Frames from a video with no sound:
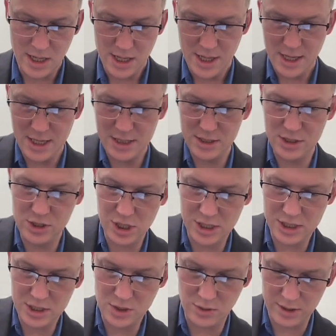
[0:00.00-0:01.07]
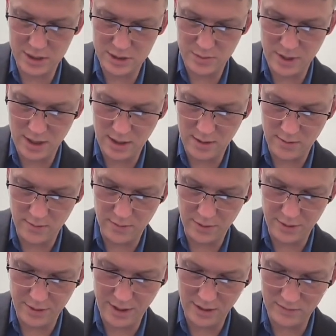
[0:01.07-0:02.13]
is just going to be
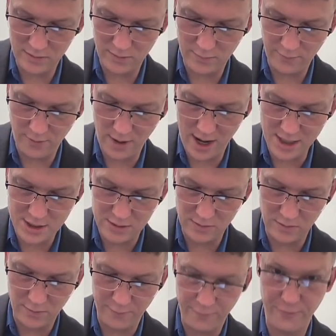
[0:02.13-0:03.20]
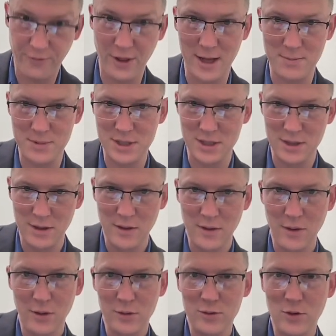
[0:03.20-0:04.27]
these fractions flipped.
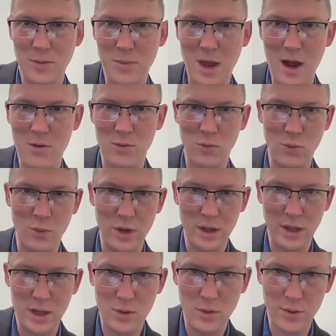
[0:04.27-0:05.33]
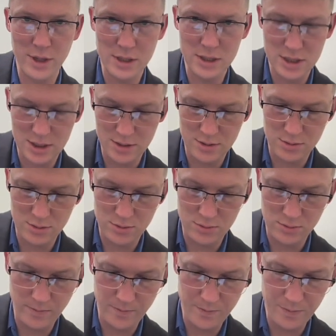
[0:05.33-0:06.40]
So I'm not really going
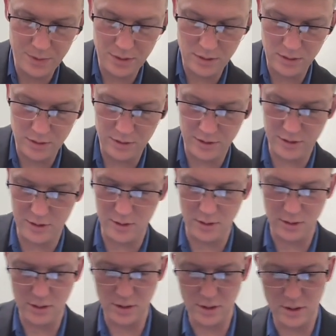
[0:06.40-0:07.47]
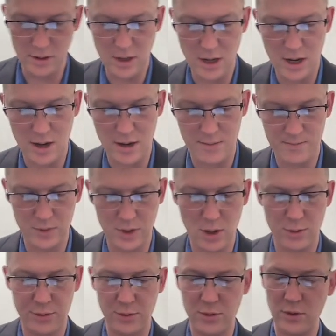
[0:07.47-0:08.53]
to
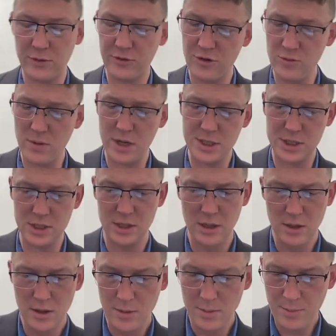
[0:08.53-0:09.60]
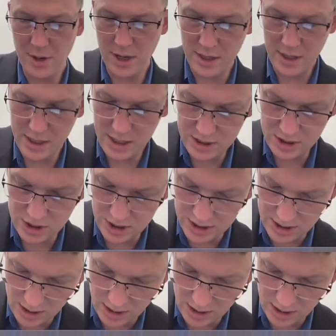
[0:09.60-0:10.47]
go through those too much, but it is just going